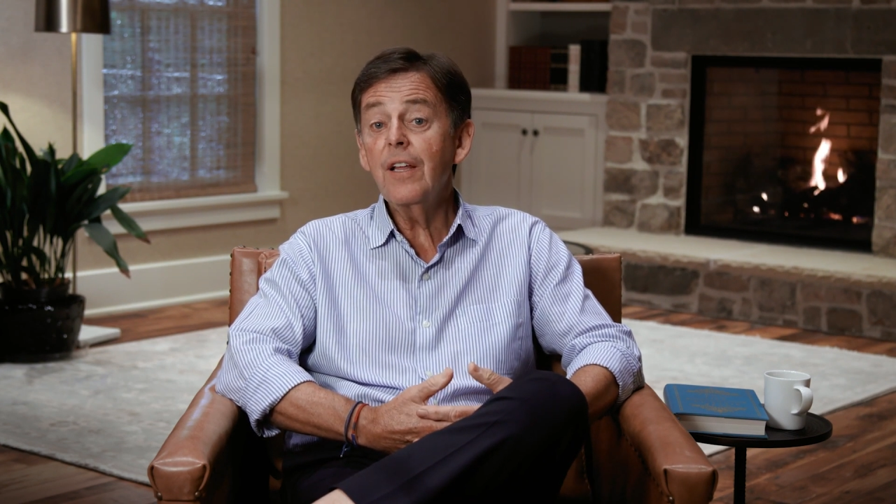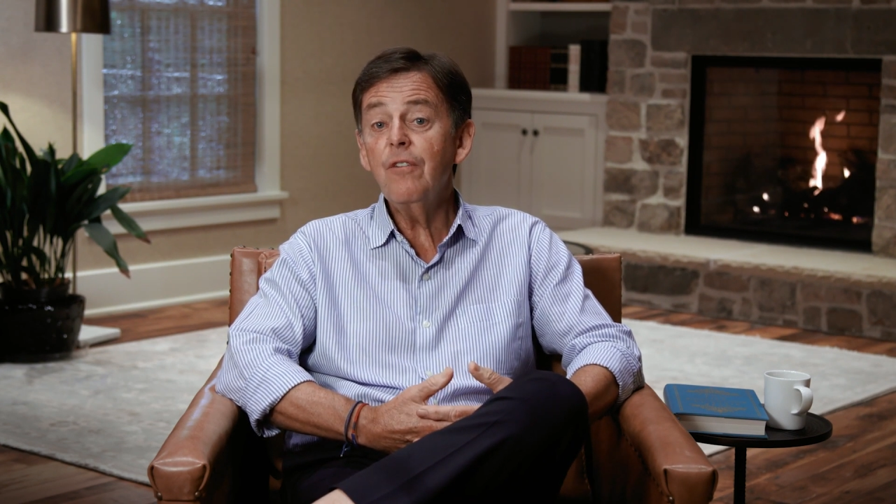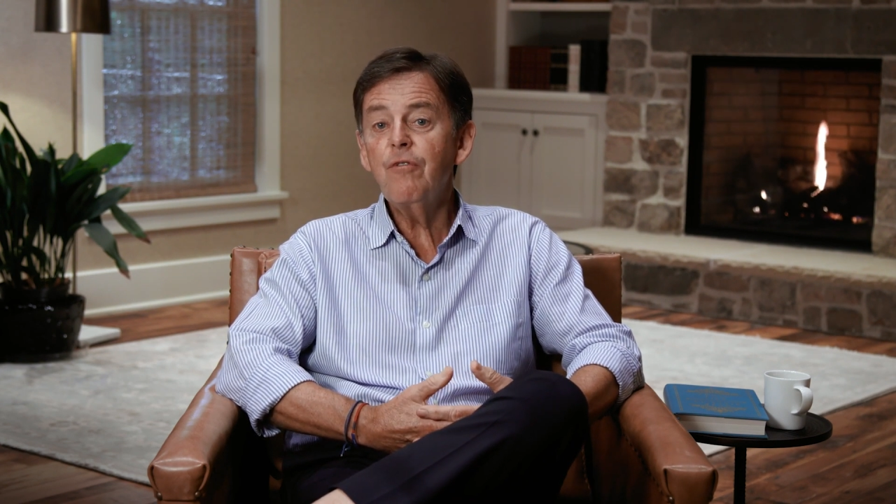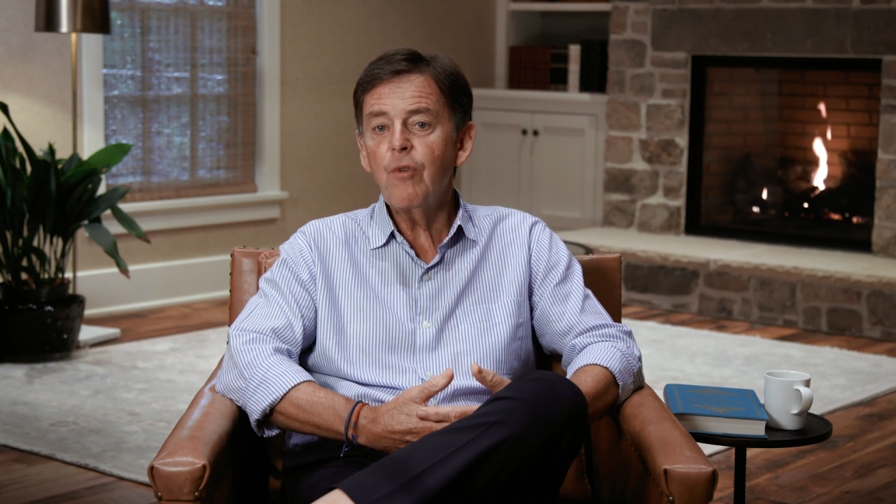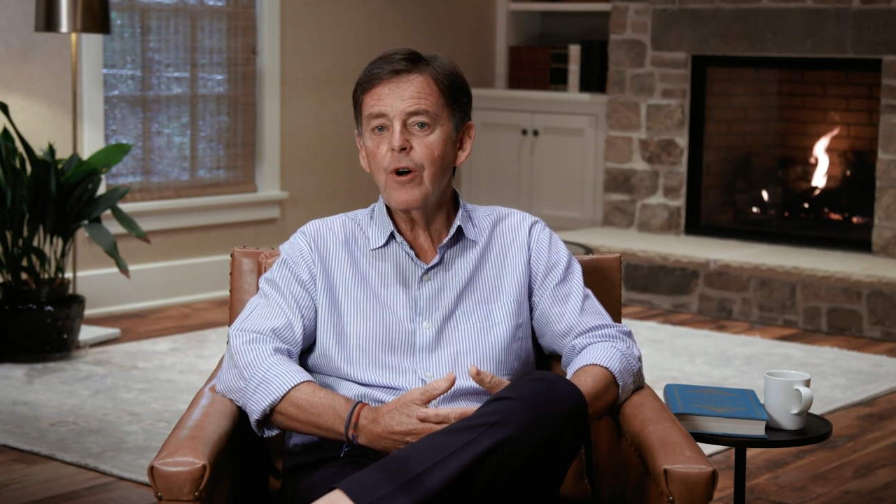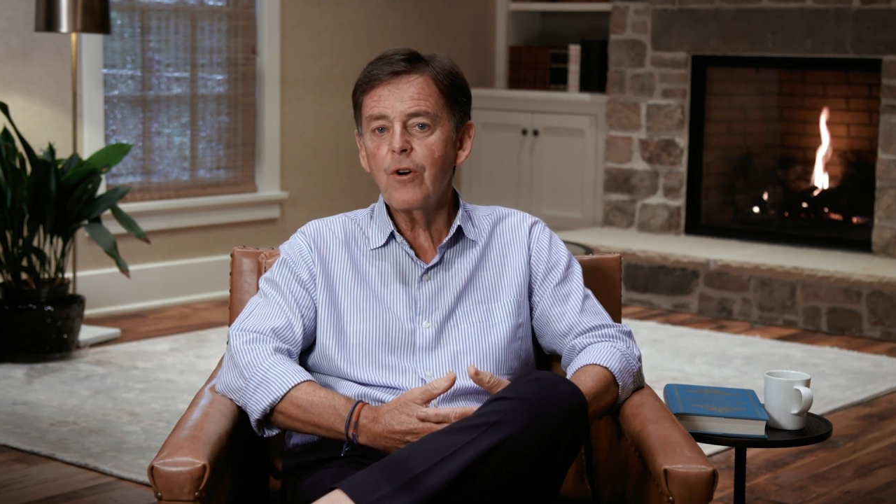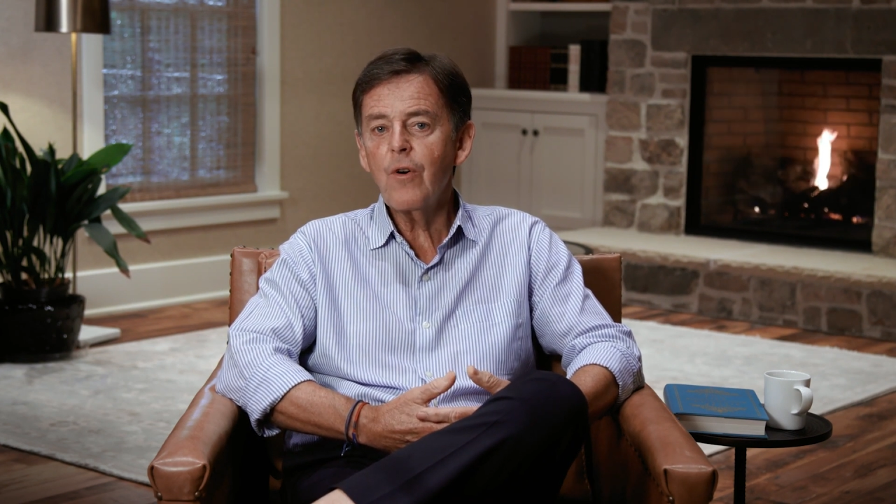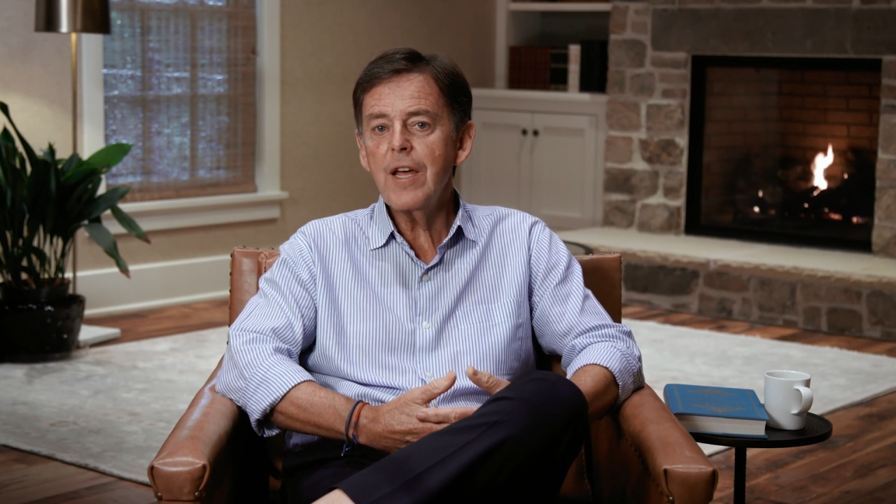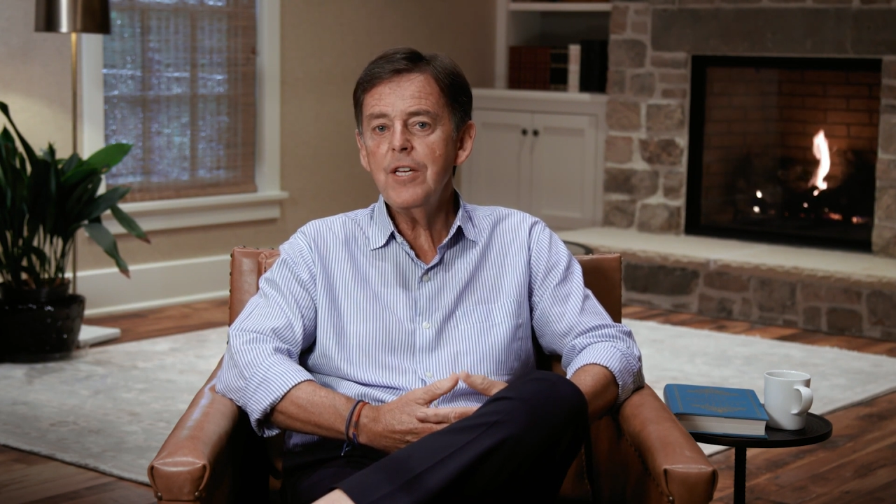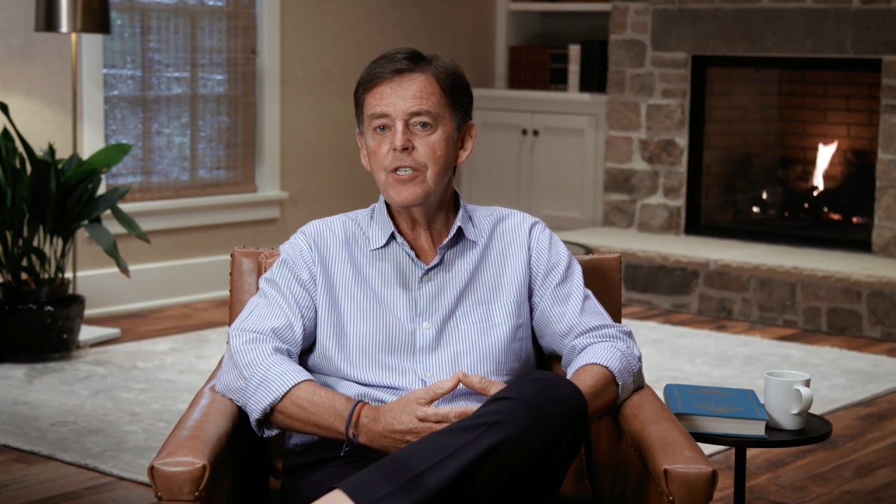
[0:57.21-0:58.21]
live for
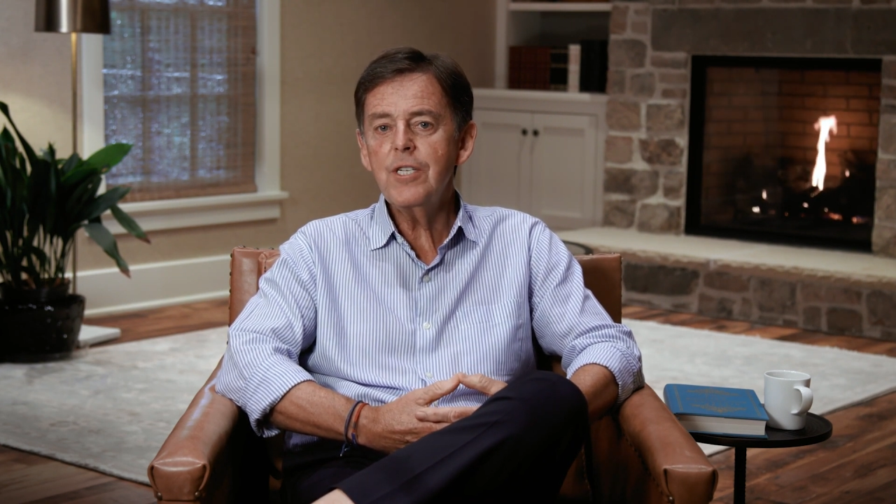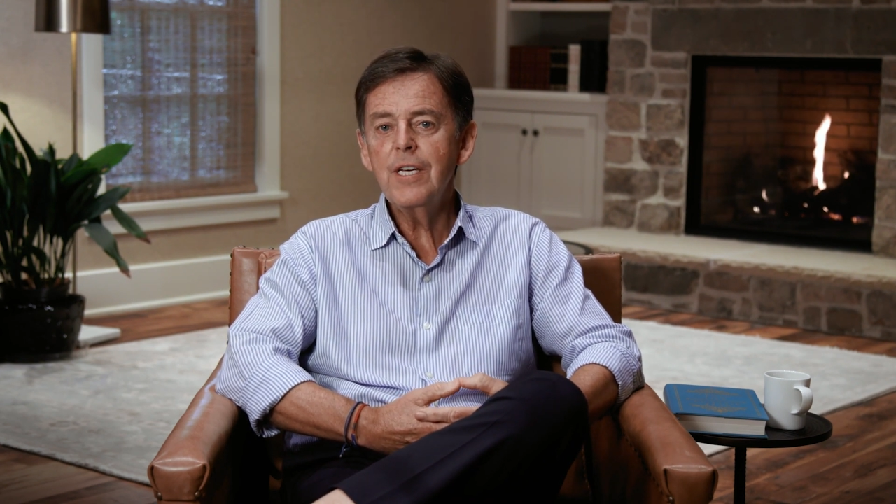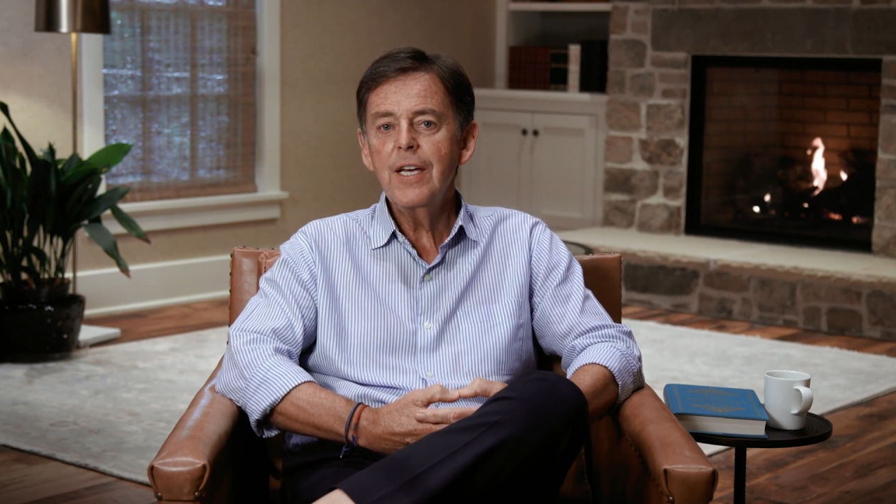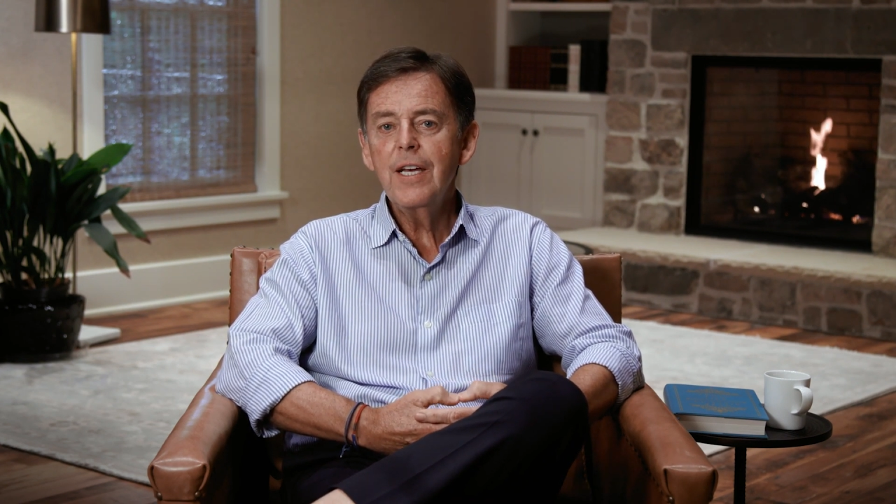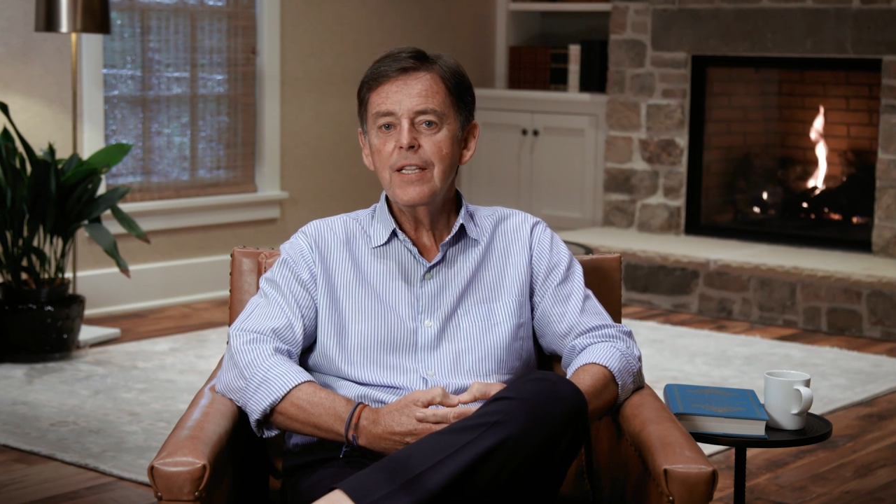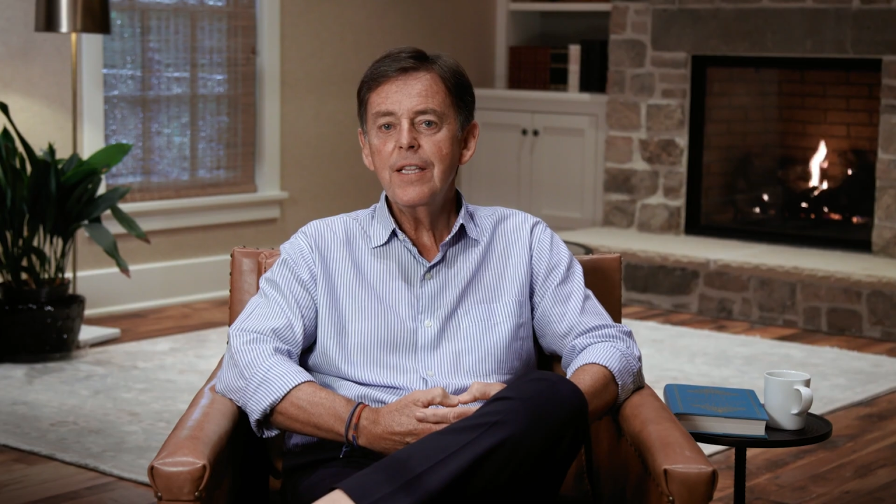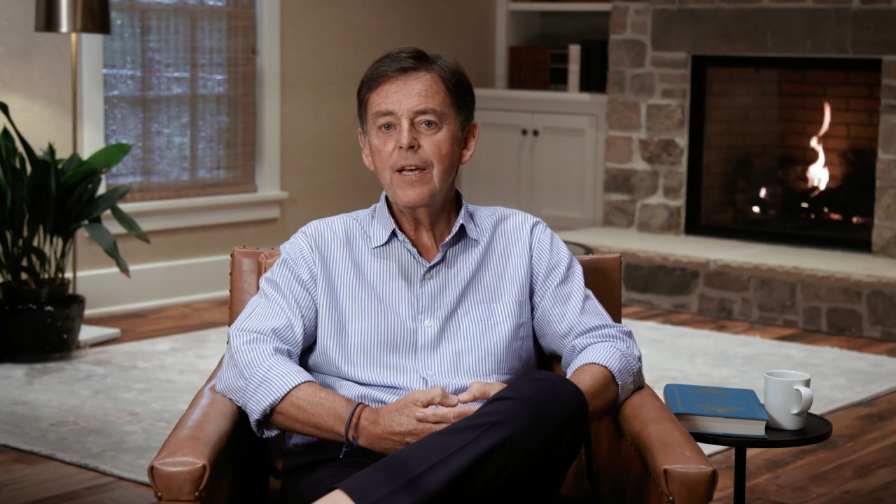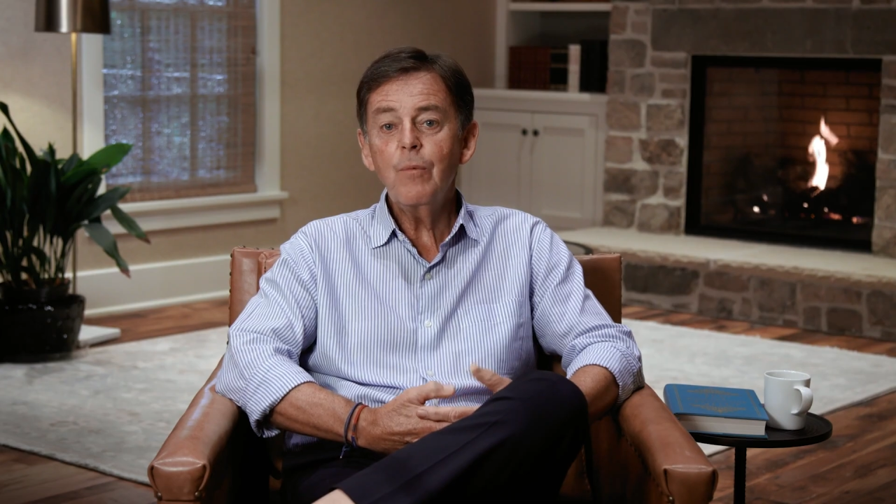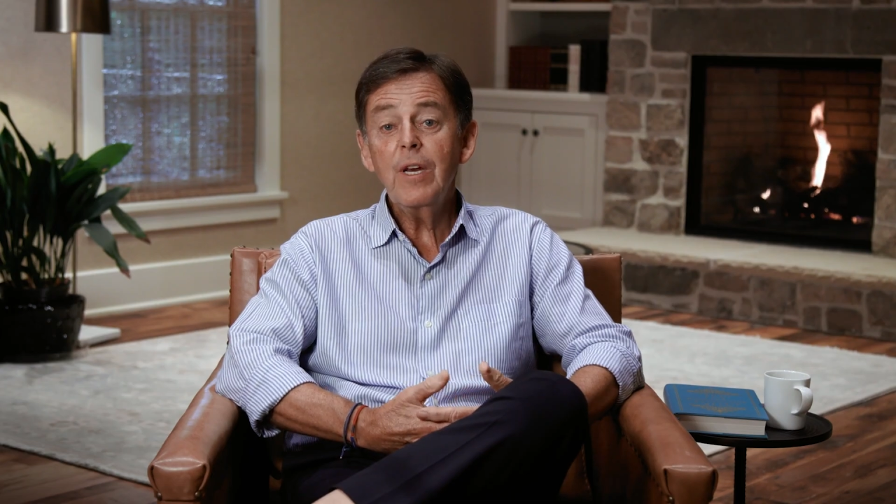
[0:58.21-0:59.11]
Christ, then